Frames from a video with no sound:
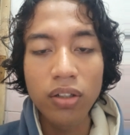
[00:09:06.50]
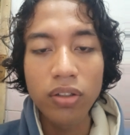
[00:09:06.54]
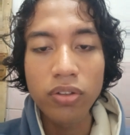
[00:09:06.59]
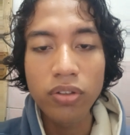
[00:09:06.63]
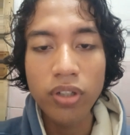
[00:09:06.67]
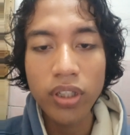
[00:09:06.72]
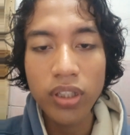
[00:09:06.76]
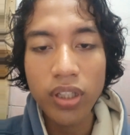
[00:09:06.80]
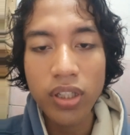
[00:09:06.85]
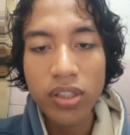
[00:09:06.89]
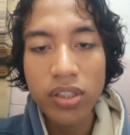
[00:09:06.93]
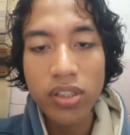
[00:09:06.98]

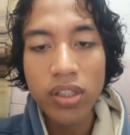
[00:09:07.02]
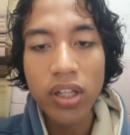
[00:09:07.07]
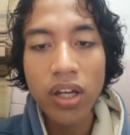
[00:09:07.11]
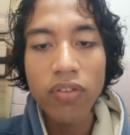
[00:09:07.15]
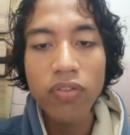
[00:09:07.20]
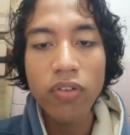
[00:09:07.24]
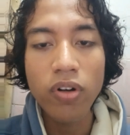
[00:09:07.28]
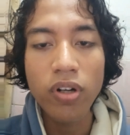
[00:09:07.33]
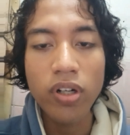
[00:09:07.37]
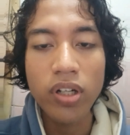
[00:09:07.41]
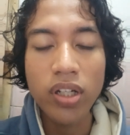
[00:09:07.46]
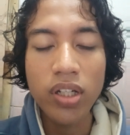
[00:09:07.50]
written stuff
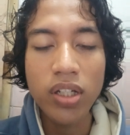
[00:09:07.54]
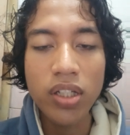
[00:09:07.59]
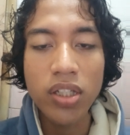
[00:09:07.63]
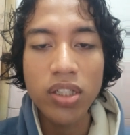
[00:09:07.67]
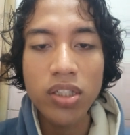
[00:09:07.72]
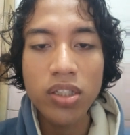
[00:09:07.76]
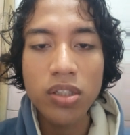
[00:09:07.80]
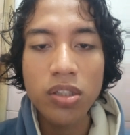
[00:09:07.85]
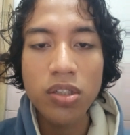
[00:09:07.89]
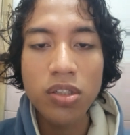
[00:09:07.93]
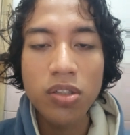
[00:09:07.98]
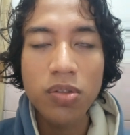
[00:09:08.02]
or the
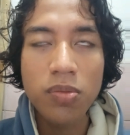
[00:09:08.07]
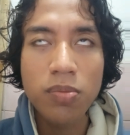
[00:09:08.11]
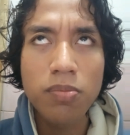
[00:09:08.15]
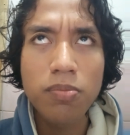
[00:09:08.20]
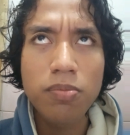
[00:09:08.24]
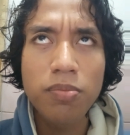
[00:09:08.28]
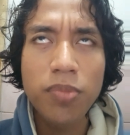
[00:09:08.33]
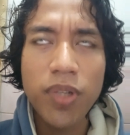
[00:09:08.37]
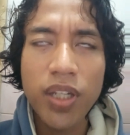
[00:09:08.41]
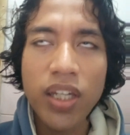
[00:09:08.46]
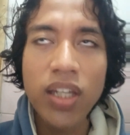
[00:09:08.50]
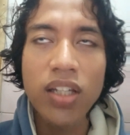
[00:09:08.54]

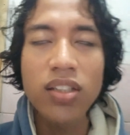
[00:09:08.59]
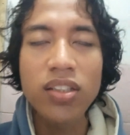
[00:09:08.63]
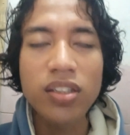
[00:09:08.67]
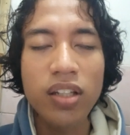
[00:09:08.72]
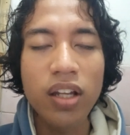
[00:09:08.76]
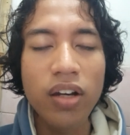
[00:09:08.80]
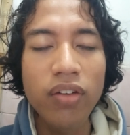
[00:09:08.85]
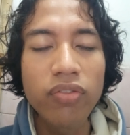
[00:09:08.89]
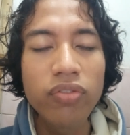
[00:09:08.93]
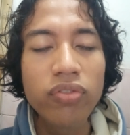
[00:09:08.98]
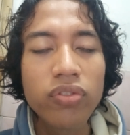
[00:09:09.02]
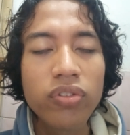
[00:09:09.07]
speaking
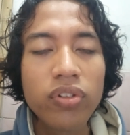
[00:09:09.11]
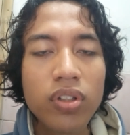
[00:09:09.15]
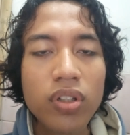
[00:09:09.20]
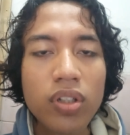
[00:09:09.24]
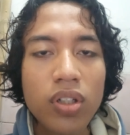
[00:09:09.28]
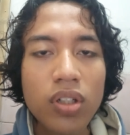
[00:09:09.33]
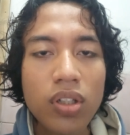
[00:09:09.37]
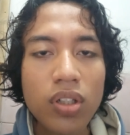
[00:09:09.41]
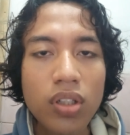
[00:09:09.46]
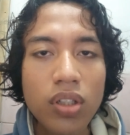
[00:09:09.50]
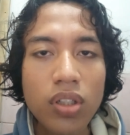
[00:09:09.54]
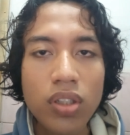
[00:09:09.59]
stuff.
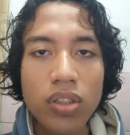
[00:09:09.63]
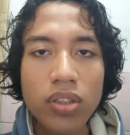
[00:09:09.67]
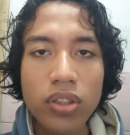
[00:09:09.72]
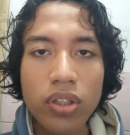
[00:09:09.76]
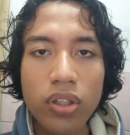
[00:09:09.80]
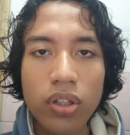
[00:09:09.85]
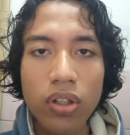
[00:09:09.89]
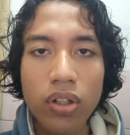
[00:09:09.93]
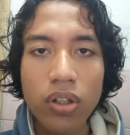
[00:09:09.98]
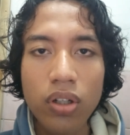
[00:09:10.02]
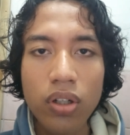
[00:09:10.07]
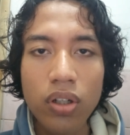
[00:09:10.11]

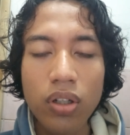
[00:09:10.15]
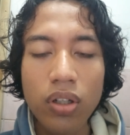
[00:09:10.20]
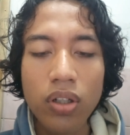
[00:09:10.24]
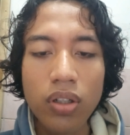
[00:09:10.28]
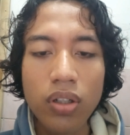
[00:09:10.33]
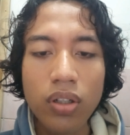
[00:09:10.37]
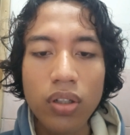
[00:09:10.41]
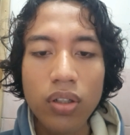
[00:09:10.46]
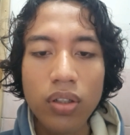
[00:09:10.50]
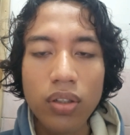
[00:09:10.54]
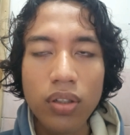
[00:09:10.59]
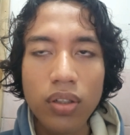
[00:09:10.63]

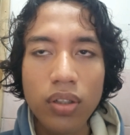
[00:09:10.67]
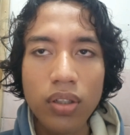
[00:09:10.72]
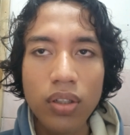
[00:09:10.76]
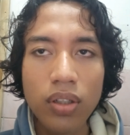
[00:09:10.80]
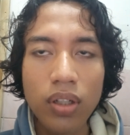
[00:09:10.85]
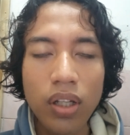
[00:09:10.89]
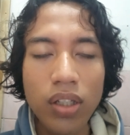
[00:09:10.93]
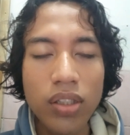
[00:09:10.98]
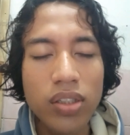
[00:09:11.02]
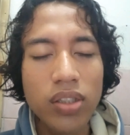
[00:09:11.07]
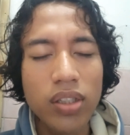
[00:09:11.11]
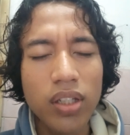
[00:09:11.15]
So
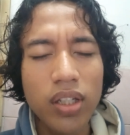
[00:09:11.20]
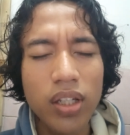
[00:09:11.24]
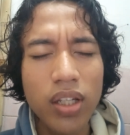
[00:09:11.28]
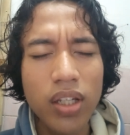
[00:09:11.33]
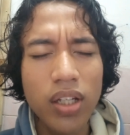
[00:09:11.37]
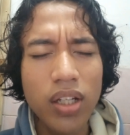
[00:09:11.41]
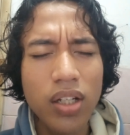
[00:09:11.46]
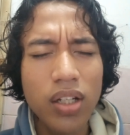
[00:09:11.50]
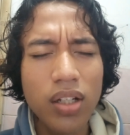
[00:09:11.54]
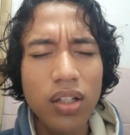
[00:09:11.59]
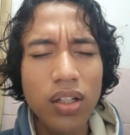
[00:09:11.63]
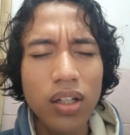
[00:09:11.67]
that's
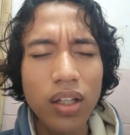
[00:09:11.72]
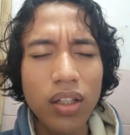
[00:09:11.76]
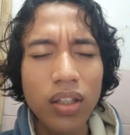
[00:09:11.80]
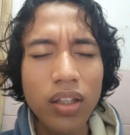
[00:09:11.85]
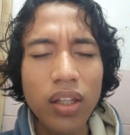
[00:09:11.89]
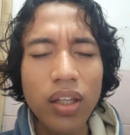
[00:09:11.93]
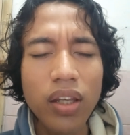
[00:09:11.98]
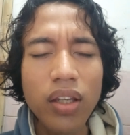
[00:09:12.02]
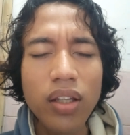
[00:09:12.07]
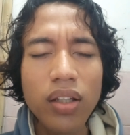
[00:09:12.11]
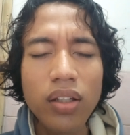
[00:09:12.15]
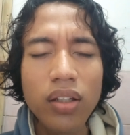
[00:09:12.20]
it, I
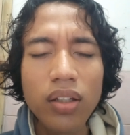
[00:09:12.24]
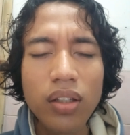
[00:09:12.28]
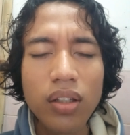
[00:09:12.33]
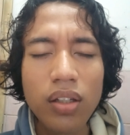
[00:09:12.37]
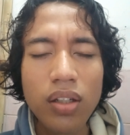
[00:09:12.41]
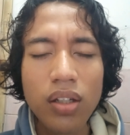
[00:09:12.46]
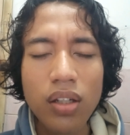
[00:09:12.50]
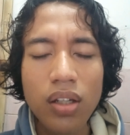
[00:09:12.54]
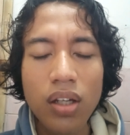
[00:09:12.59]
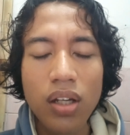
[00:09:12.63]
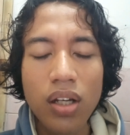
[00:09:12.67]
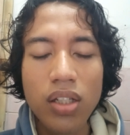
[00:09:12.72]
think.
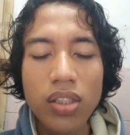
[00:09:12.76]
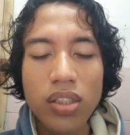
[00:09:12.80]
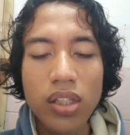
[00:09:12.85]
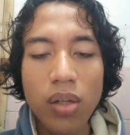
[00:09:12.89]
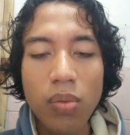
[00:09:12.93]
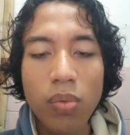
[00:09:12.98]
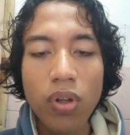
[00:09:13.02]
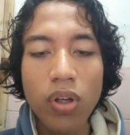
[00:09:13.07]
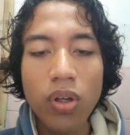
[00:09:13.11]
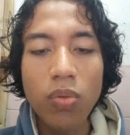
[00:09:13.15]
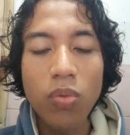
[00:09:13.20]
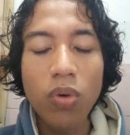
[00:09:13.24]

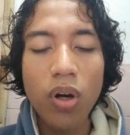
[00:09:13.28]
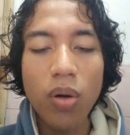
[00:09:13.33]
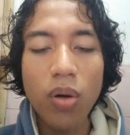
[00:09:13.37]
Assalamualaikum